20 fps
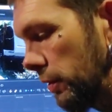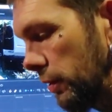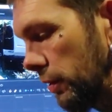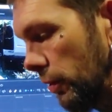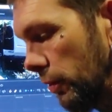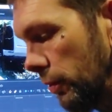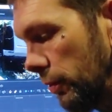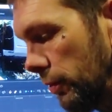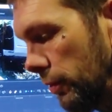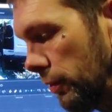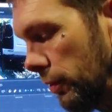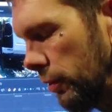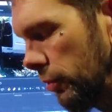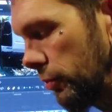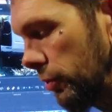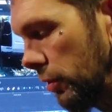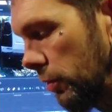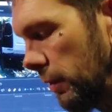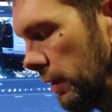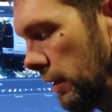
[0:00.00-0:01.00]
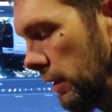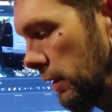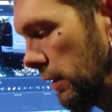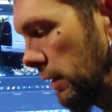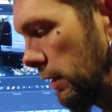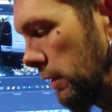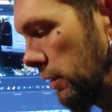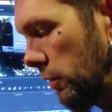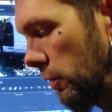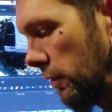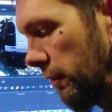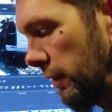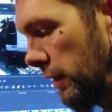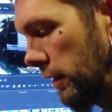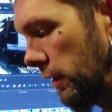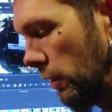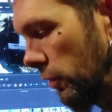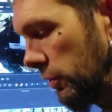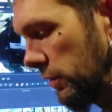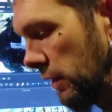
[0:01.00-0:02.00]
YouTubing and doing
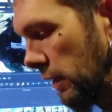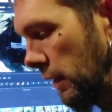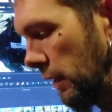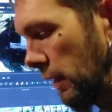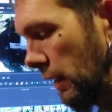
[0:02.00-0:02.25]
videos.